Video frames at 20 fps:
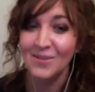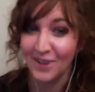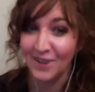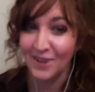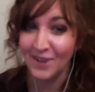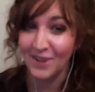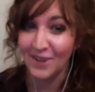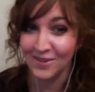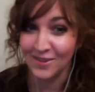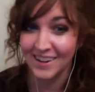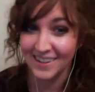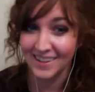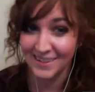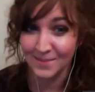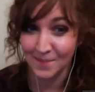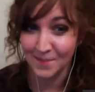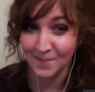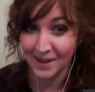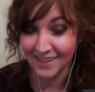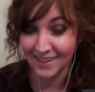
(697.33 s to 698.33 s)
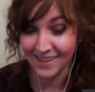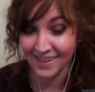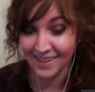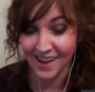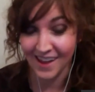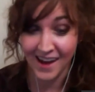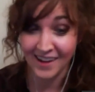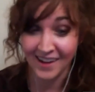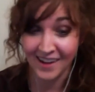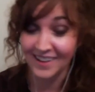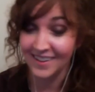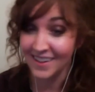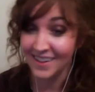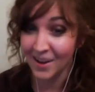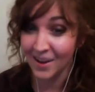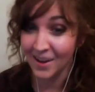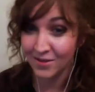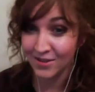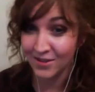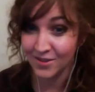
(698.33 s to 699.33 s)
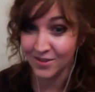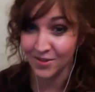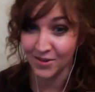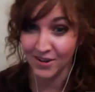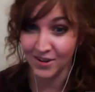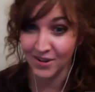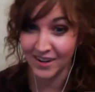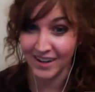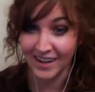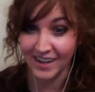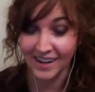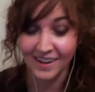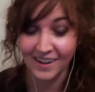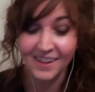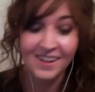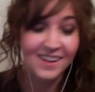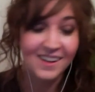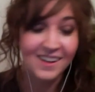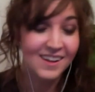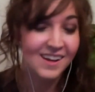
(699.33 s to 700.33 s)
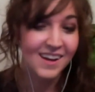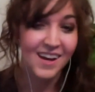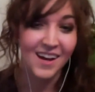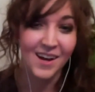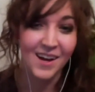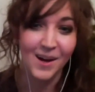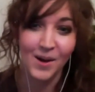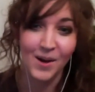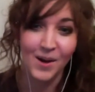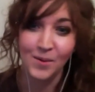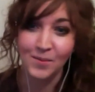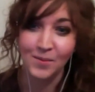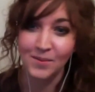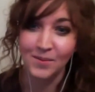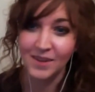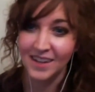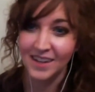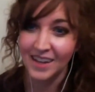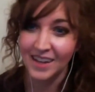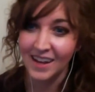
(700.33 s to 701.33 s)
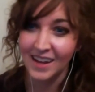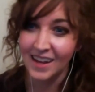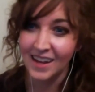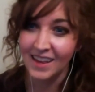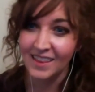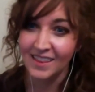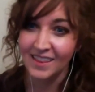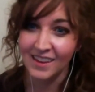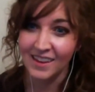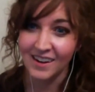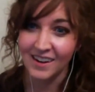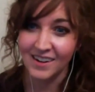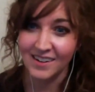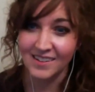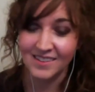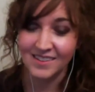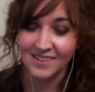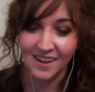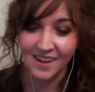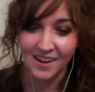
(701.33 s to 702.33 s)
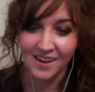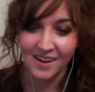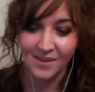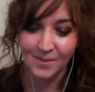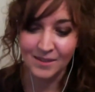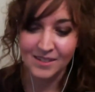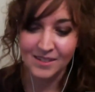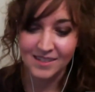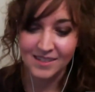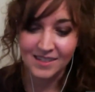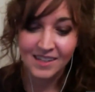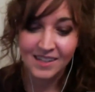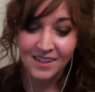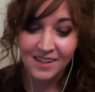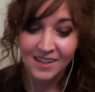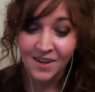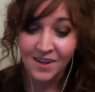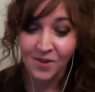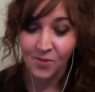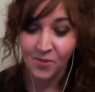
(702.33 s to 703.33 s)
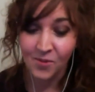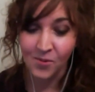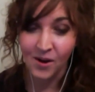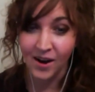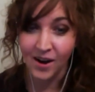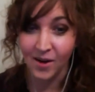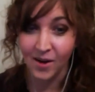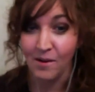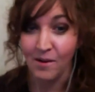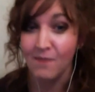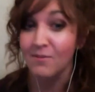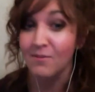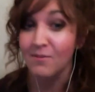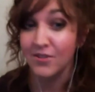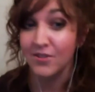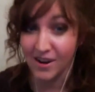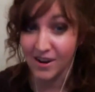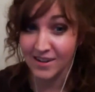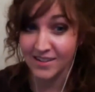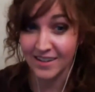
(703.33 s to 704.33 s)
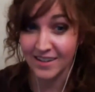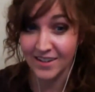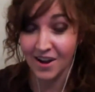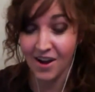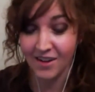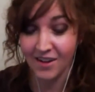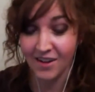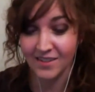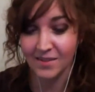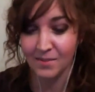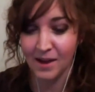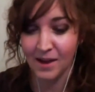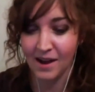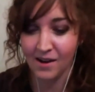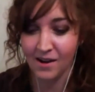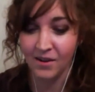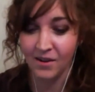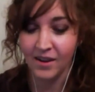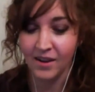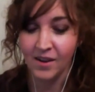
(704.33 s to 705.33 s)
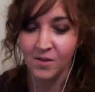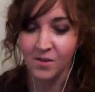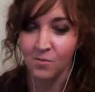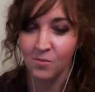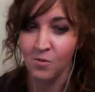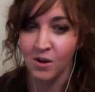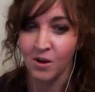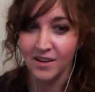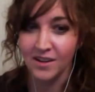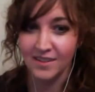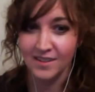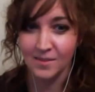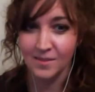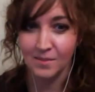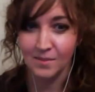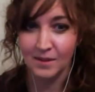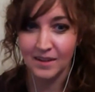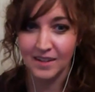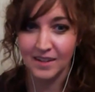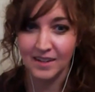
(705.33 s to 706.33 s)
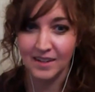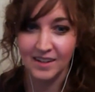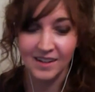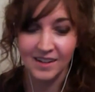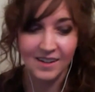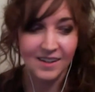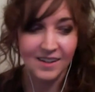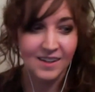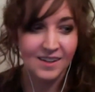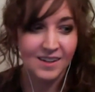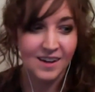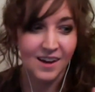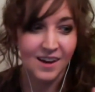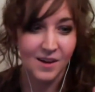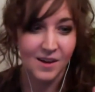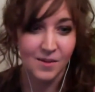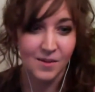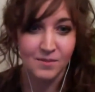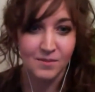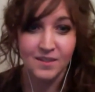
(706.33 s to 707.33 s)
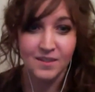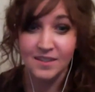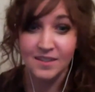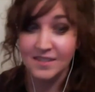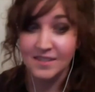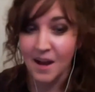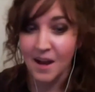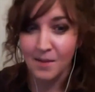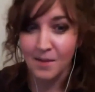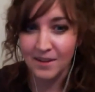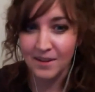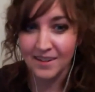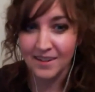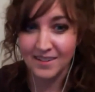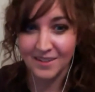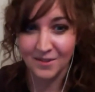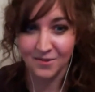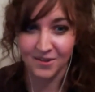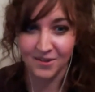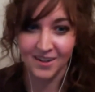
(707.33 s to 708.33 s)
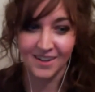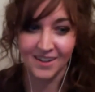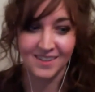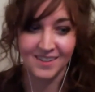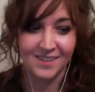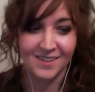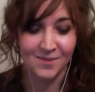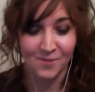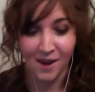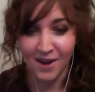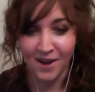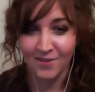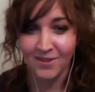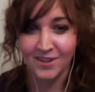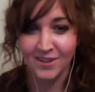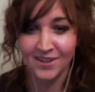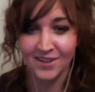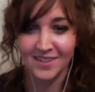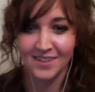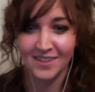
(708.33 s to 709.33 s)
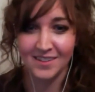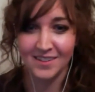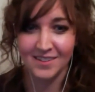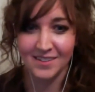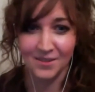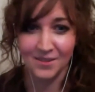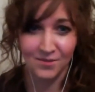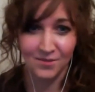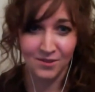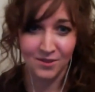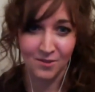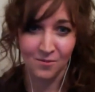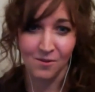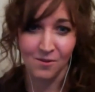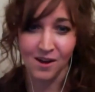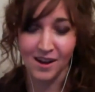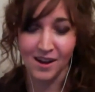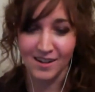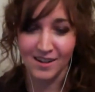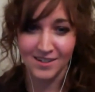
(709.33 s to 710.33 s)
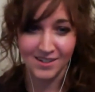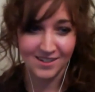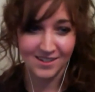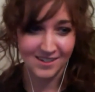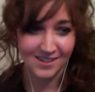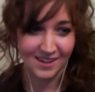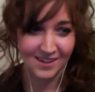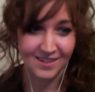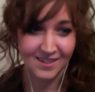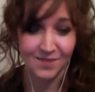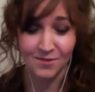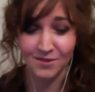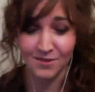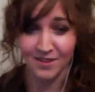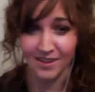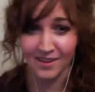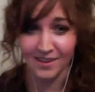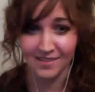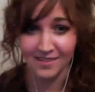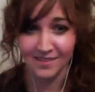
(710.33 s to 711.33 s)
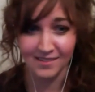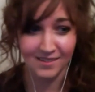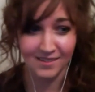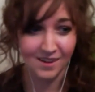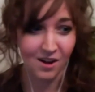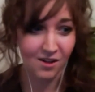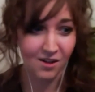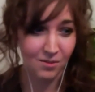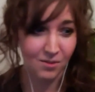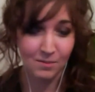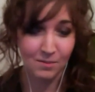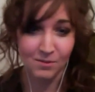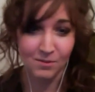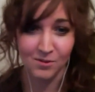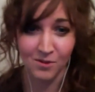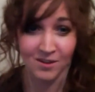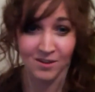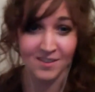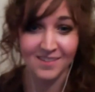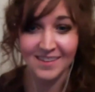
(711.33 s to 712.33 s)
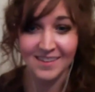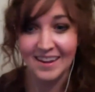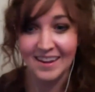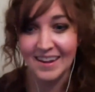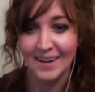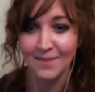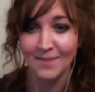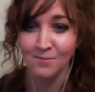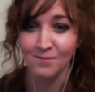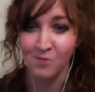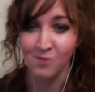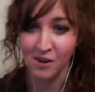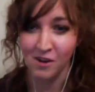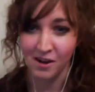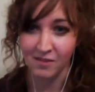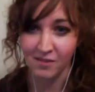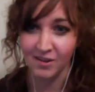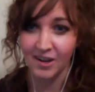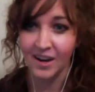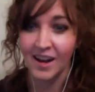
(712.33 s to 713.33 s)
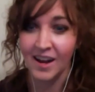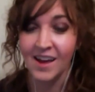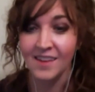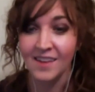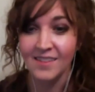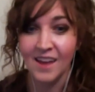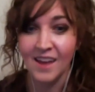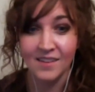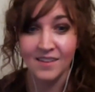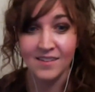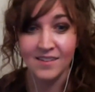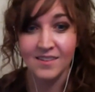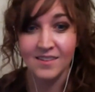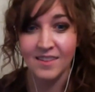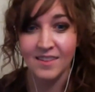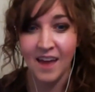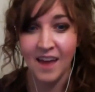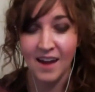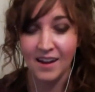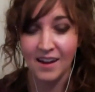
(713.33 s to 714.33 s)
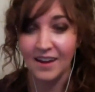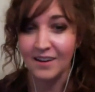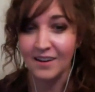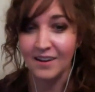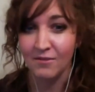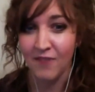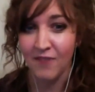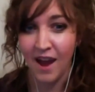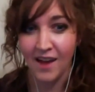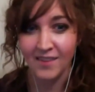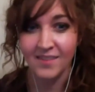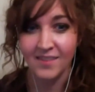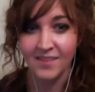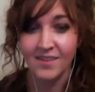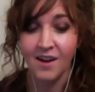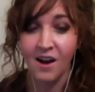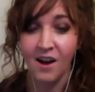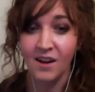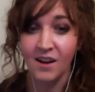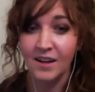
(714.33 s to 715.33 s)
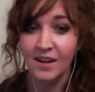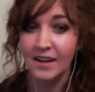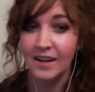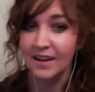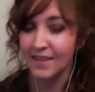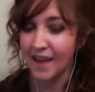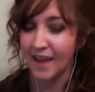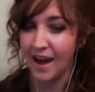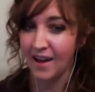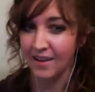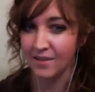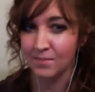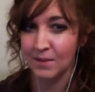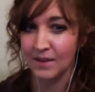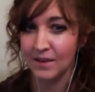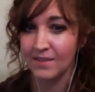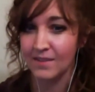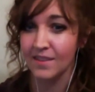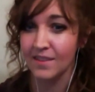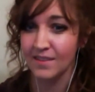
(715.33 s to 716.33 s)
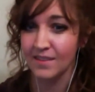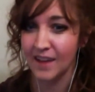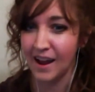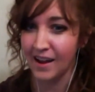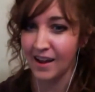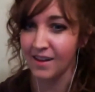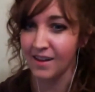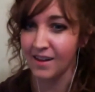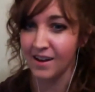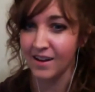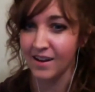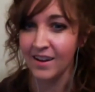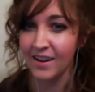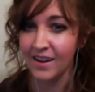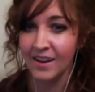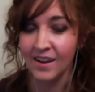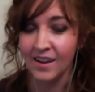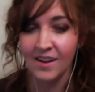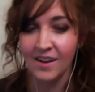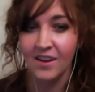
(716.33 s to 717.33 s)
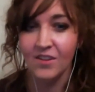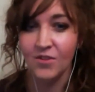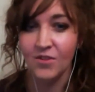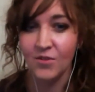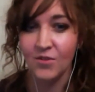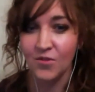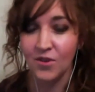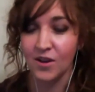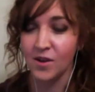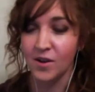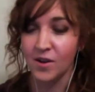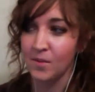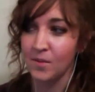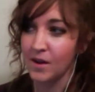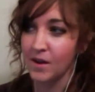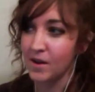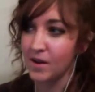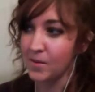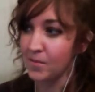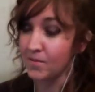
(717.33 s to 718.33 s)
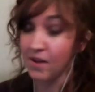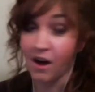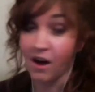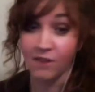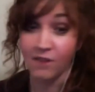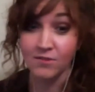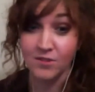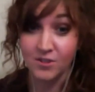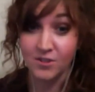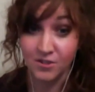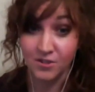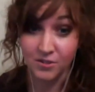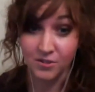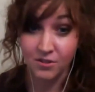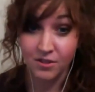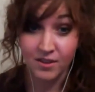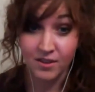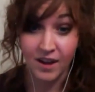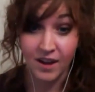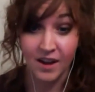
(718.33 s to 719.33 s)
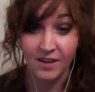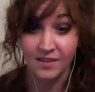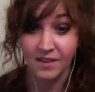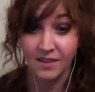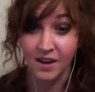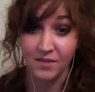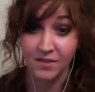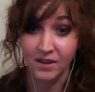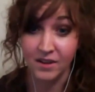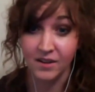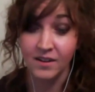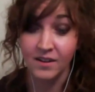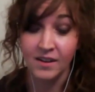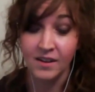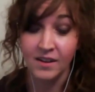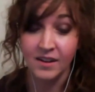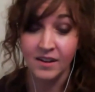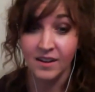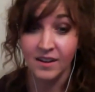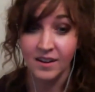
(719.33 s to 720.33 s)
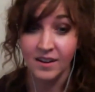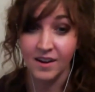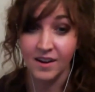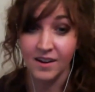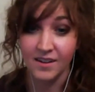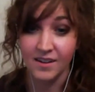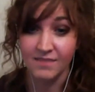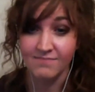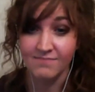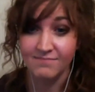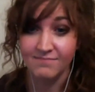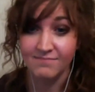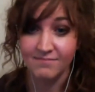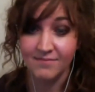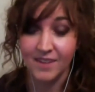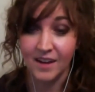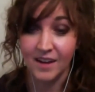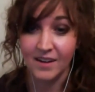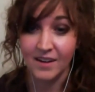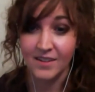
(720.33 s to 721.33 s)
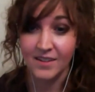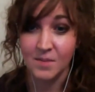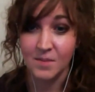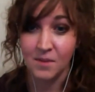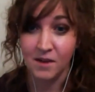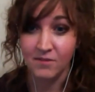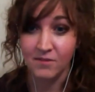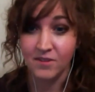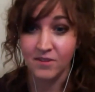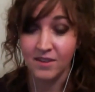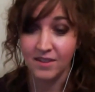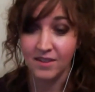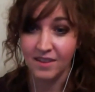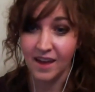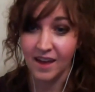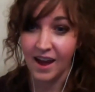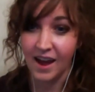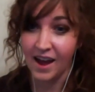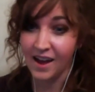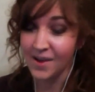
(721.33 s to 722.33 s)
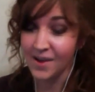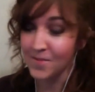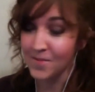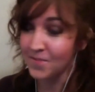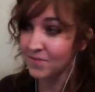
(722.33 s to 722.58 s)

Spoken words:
fun of his big line in Love Story. There's a scene where Barbara Streisand talks about wanting to be to stop being different, and Ryan O'Neal says, different than what? And she's like, different than all the people who are the same, whatever. That kind of fast talking in that piece of the dialogue is from The Awful Truth. It's kind of an kind of tip off to that.